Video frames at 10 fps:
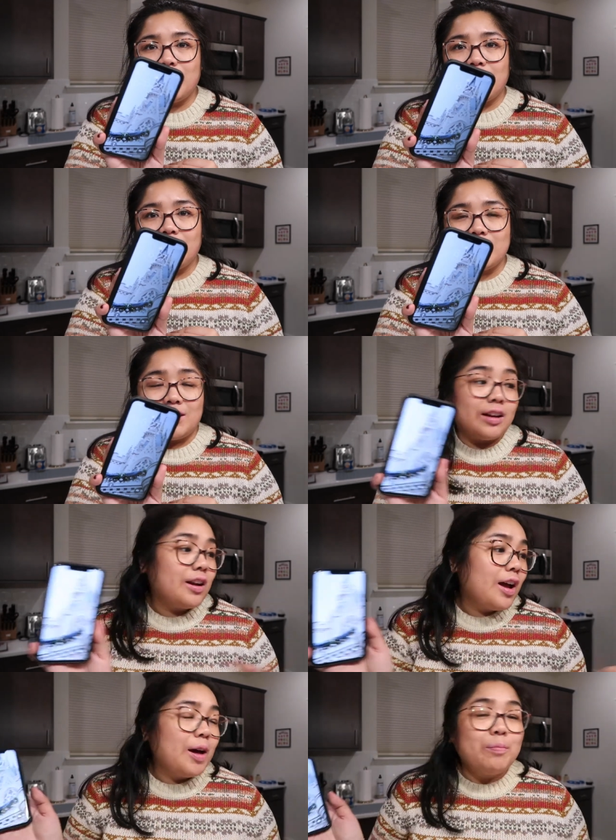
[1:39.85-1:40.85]
You can't really see it,
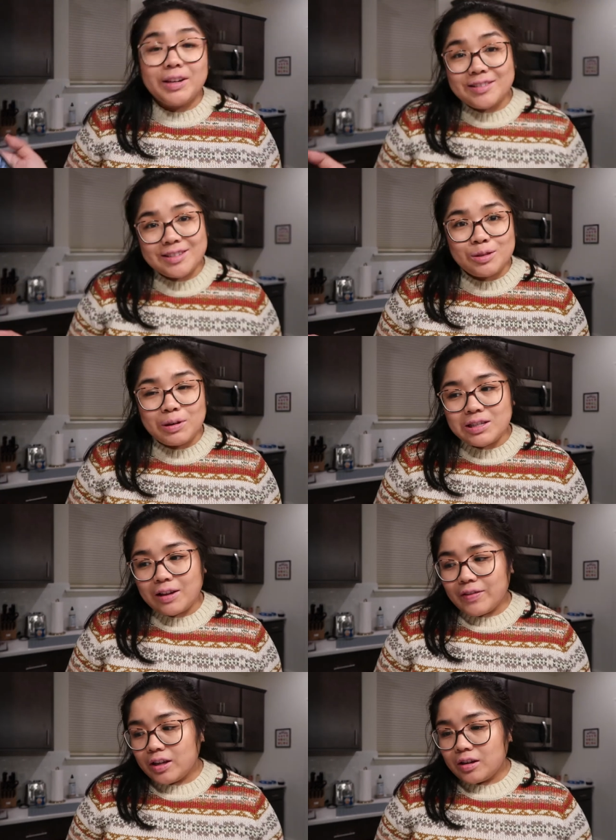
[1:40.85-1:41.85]
but it's six
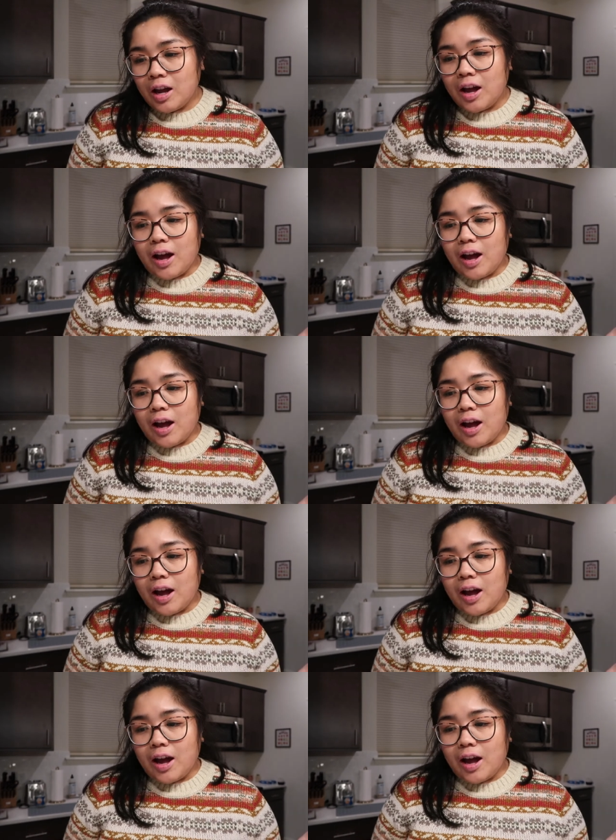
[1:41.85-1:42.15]
twenty-seven.